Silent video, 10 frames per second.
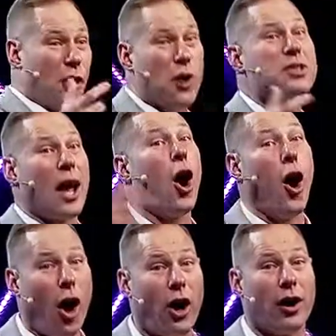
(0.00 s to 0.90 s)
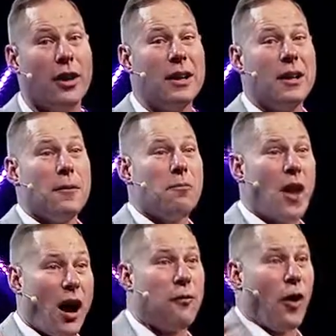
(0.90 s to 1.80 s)
those that are
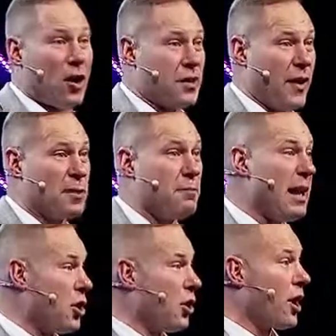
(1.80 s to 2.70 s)
foster families, meaning you're